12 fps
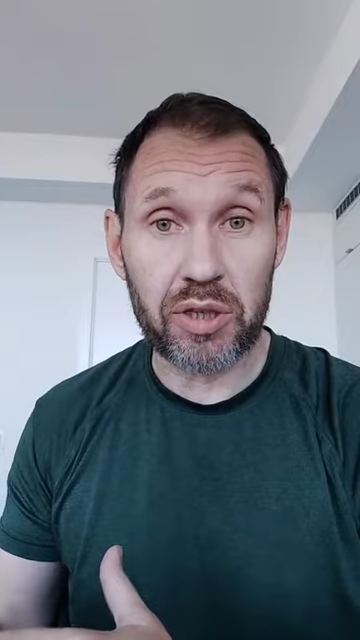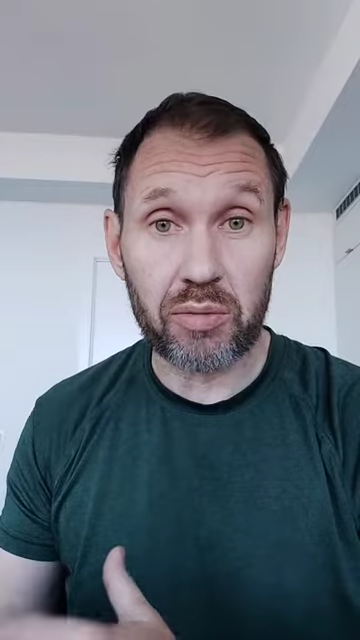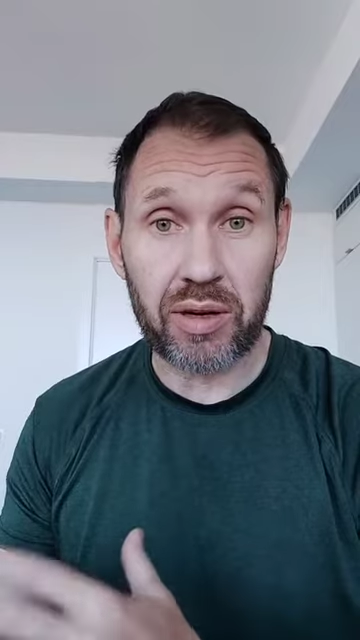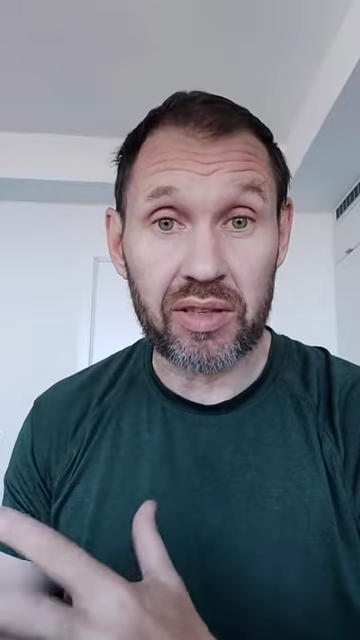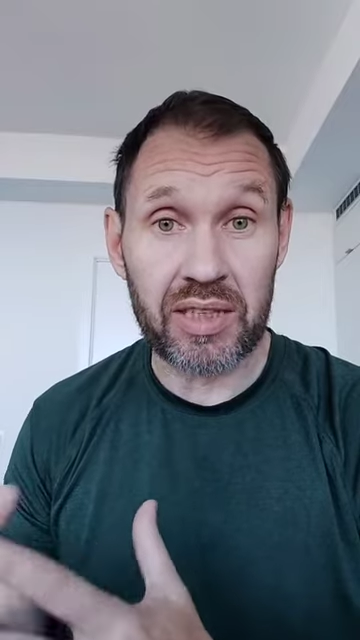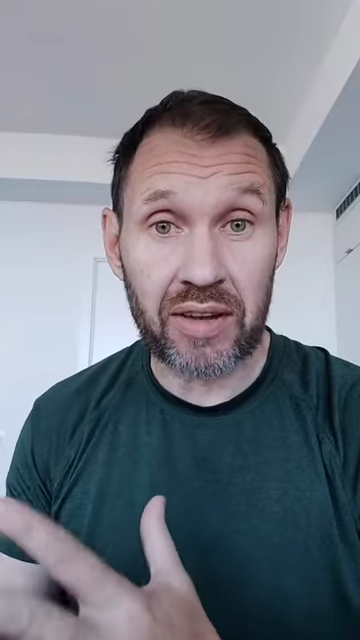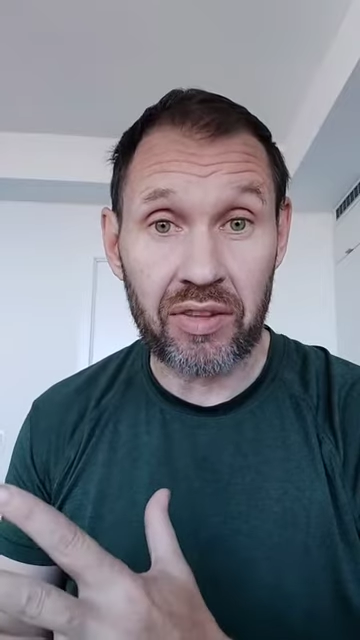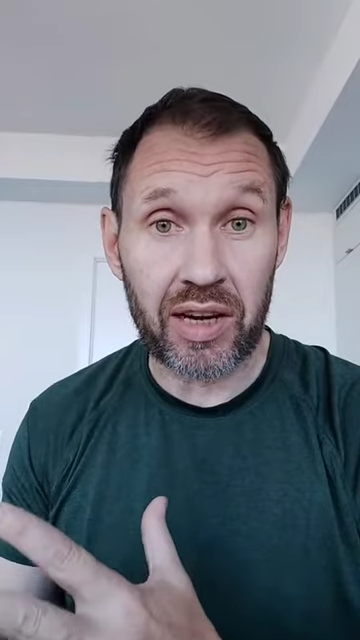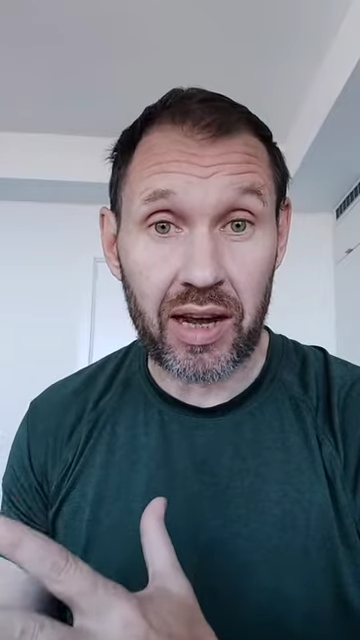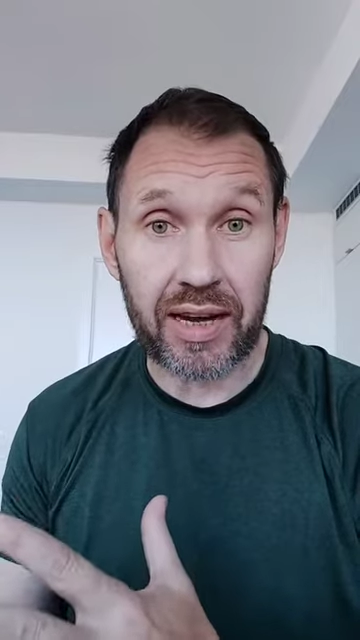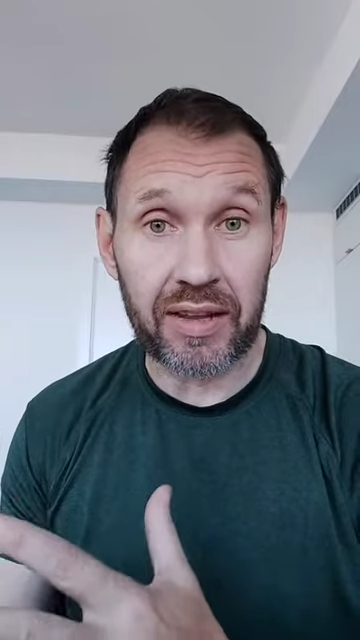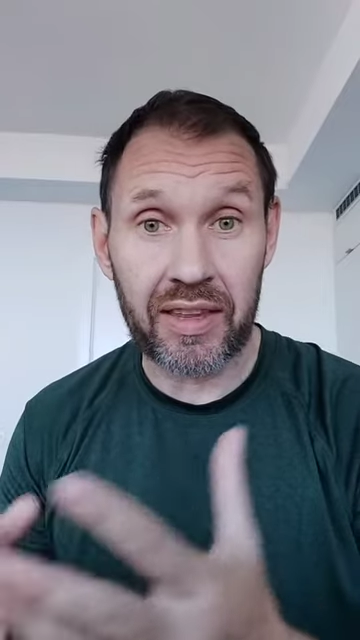It's around seventy-nine
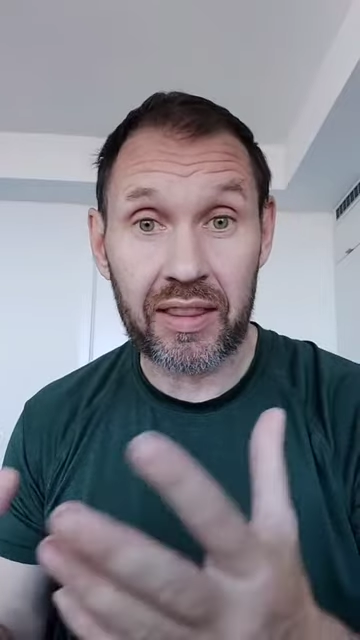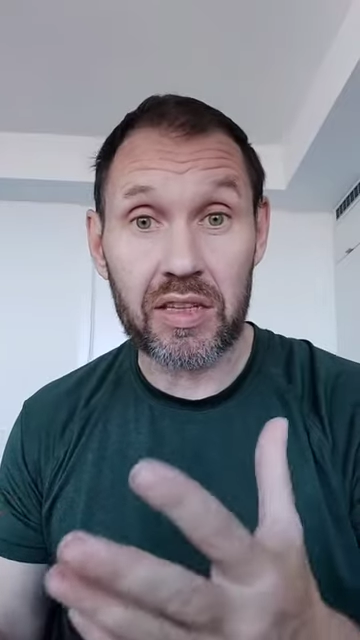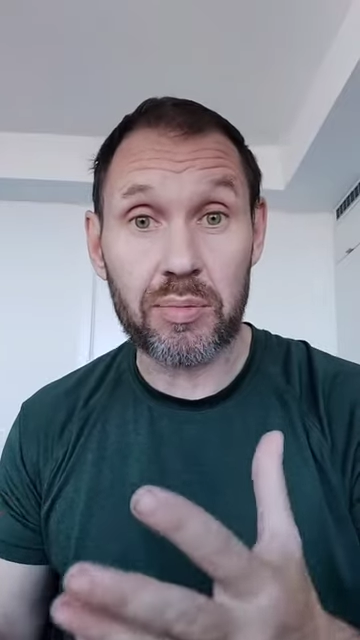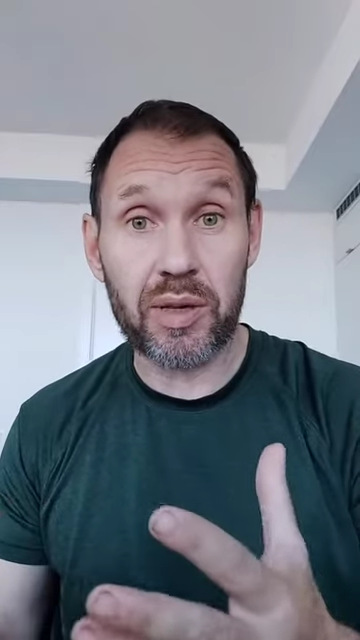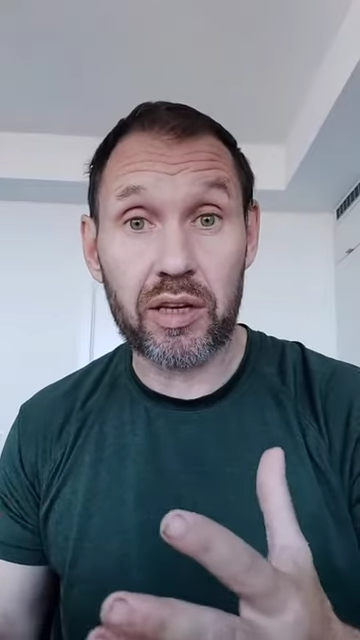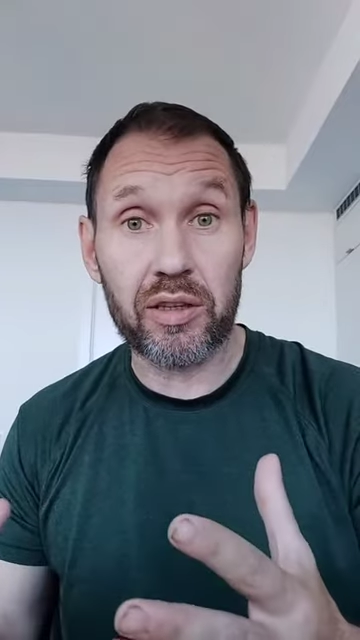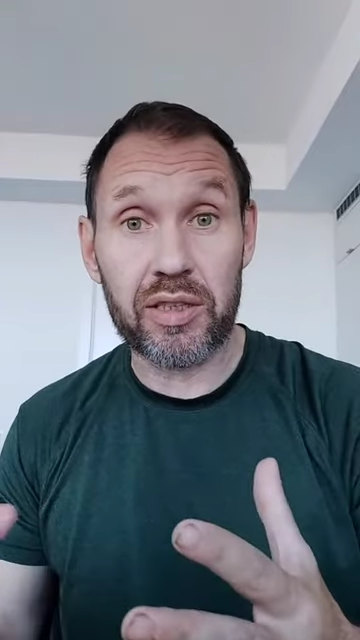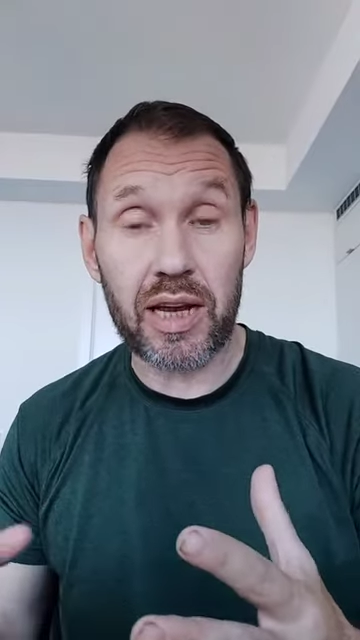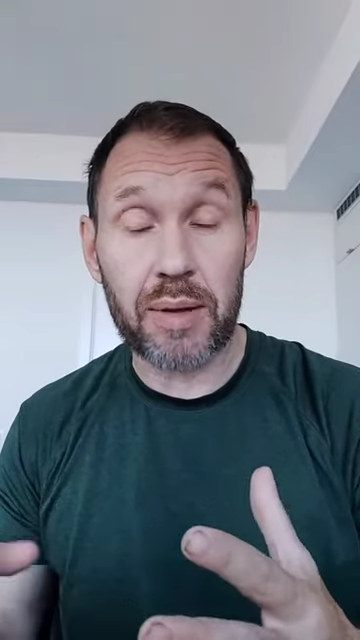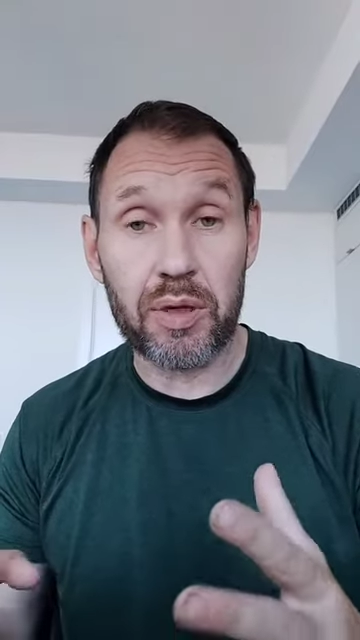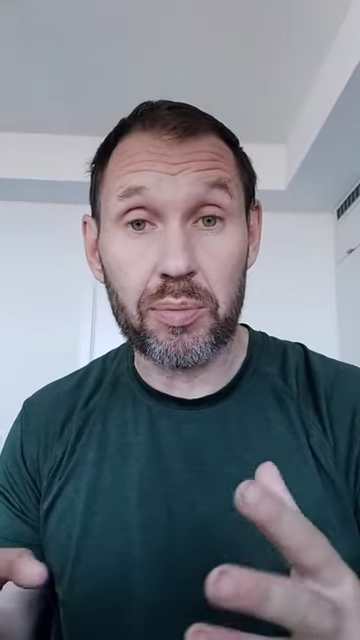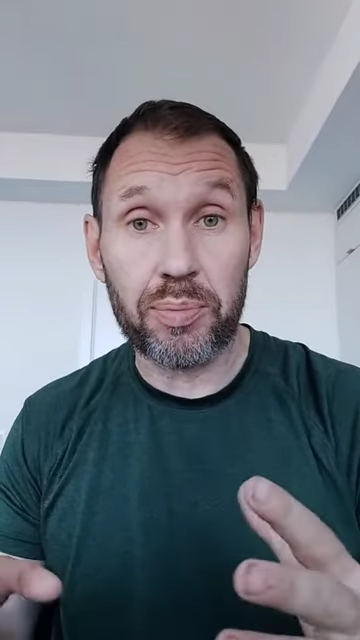dollars. I think this would be a good time to